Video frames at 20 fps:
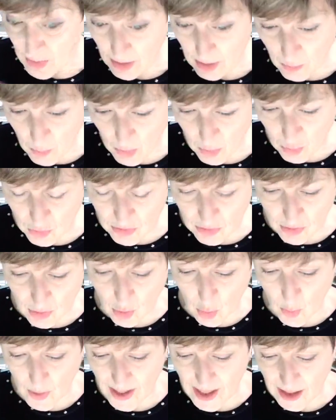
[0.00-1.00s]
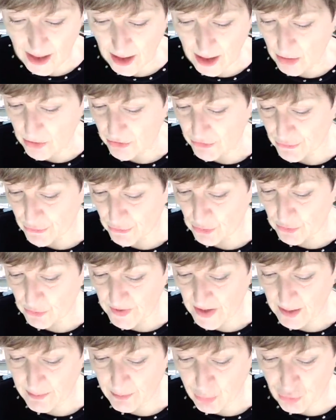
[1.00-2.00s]
I will quickly go through
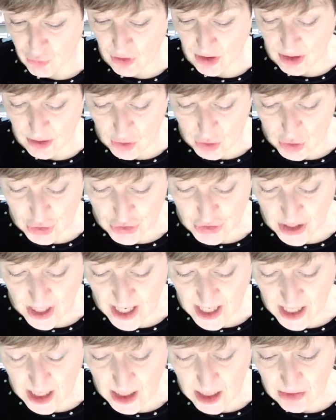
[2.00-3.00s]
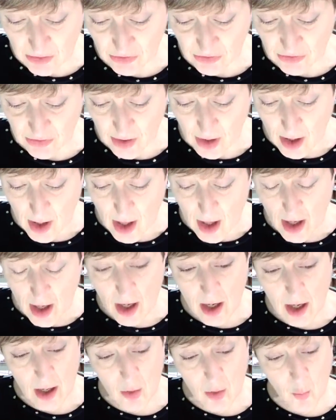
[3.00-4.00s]
the product shares
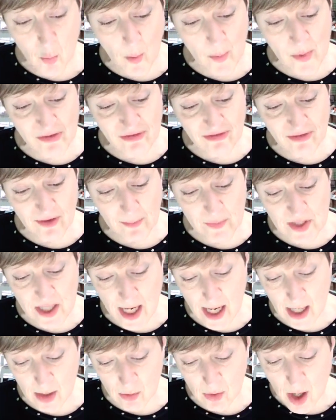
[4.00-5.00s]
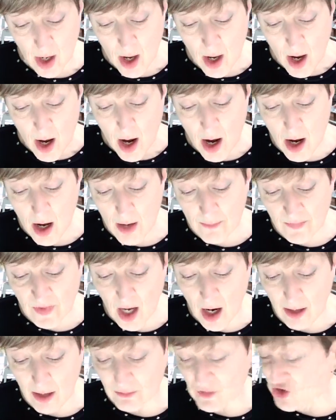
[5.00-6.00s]
uh, when we flip down. Um,
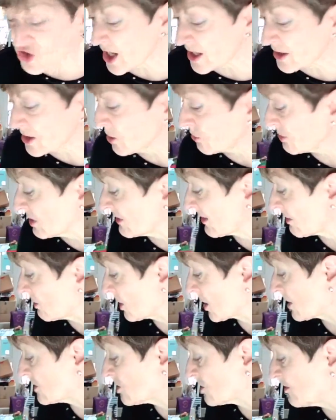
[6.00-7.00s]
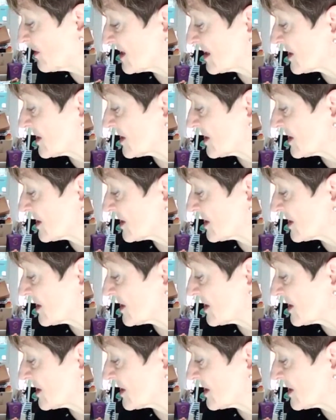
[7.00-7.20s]
come January, there are going to be